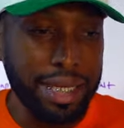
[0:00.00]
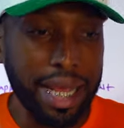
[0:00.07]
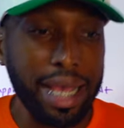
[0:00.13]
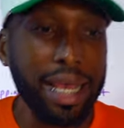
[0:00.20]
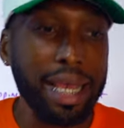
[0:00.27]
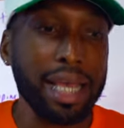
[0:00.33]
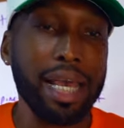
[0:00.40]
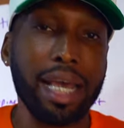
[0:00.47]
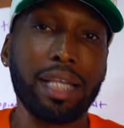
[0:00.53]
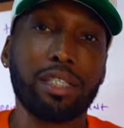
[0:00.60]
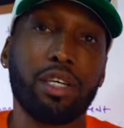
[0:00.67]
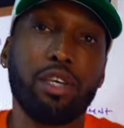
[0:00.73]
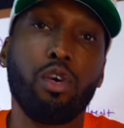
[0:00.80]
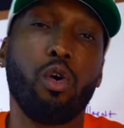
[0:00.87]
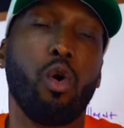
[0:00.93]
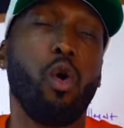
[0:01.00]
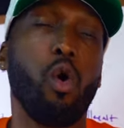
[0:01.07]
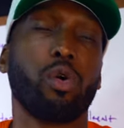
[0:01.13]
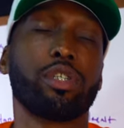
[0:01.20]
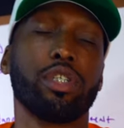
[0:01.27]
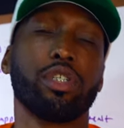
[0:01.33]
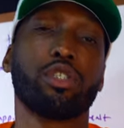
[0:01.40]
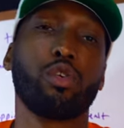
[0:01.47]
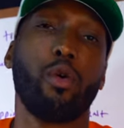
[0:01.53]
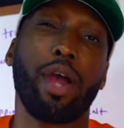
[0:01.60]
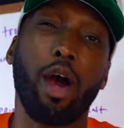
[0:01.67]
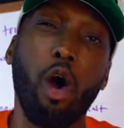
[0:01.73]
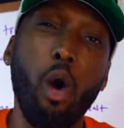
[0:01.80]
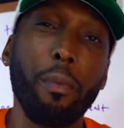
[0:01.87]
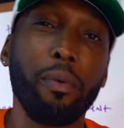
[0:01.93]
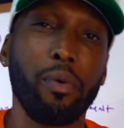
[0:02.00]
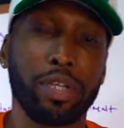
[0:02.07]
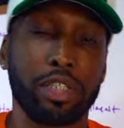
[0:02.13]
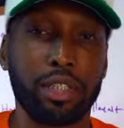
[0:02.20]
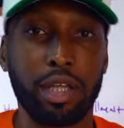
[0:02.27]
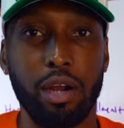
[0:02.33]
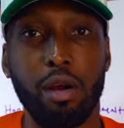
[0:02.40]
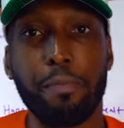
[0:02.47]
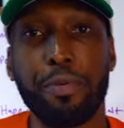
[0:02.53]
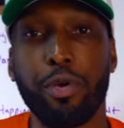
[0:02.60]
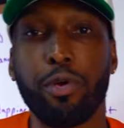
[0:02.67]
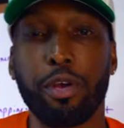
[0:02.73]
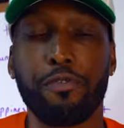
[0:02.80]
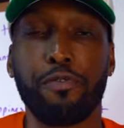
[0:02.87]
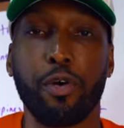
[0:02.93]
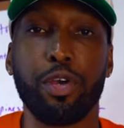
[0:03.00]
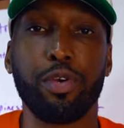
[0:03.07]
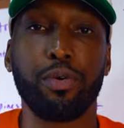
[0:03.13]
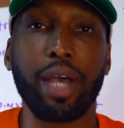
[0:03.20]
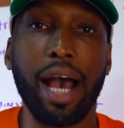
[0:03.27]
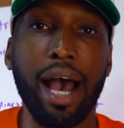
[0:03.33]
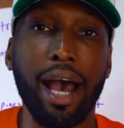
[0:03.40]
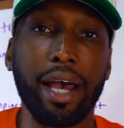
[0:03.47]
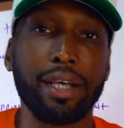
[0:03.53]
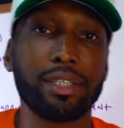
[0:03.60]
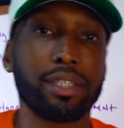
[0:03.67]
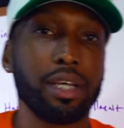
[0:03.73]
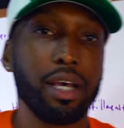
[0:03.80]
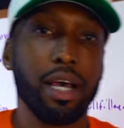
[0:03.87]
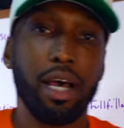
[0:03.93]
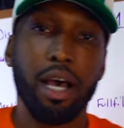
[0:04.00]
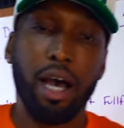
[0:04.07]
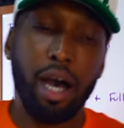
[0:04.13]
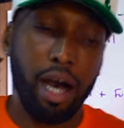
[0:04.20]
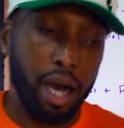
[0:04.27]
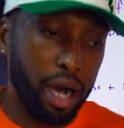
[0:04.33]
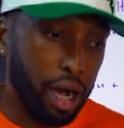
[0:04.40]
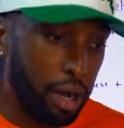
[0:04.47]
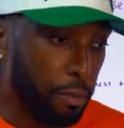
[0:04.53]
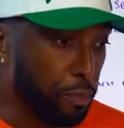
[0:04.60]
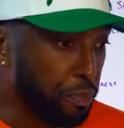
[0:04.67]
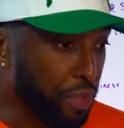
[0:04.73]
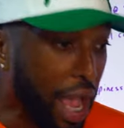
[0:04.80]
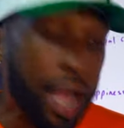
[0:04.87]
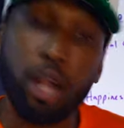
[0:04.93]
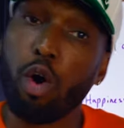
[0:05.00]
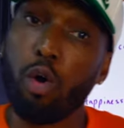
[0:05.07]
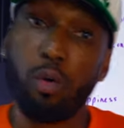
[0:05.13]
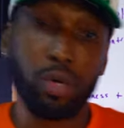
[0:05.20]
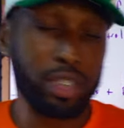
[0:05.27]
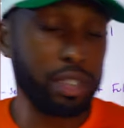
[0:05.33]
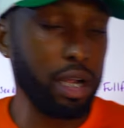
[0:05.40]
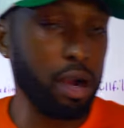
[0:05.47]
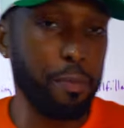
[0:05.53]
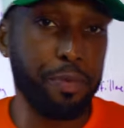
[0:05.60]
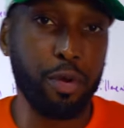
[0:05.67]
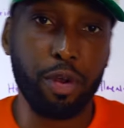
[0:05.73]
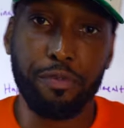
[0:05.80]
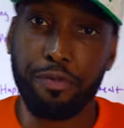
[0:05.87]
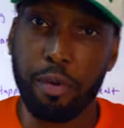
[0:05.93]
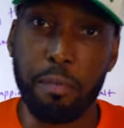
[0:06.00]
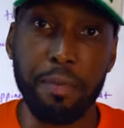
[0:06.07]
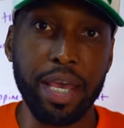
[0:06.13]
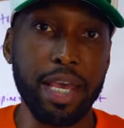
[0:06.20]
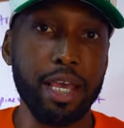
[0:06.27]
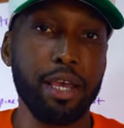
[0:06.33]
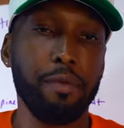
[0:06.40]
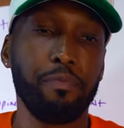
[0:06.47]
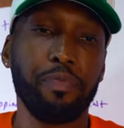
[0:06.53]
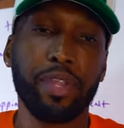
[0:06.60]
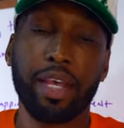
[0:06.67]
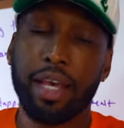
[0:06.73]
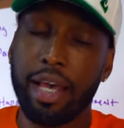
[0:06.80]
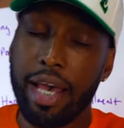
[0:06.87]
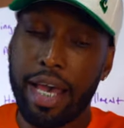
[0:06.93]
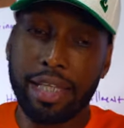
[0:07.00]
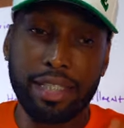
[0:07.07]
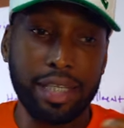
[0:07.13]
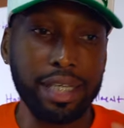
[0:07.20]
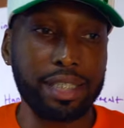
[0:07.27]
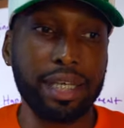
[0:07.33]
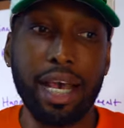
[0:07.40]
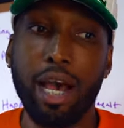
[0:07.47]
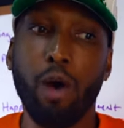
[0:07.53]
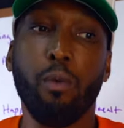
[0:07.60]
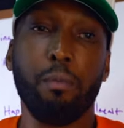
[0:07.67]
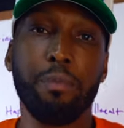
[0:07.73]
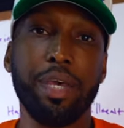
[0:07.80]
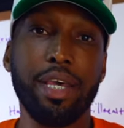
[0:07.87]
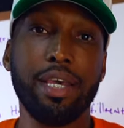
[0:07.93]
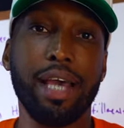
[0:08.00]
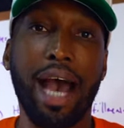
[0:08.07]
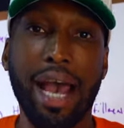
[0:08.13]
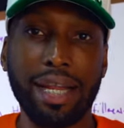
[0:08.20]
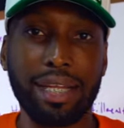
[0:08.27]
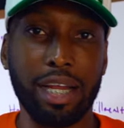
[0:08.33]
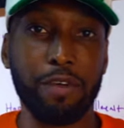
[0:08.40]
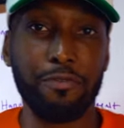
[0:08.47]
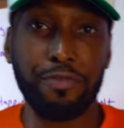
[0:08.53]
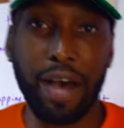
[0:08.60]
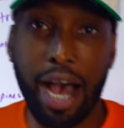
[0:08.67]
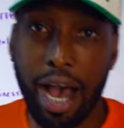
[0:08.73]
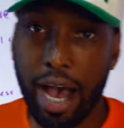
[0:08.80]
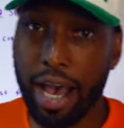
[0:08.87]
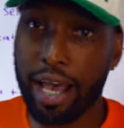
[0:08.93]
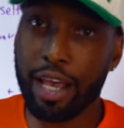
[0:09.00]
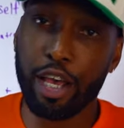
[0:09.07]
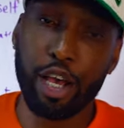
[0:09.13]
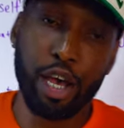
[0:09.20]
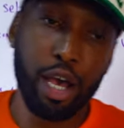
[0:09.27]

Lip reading: digging into your origin story. I hope it was therapeutic for you guys. I know it was therapeutic for me. It just helped me identify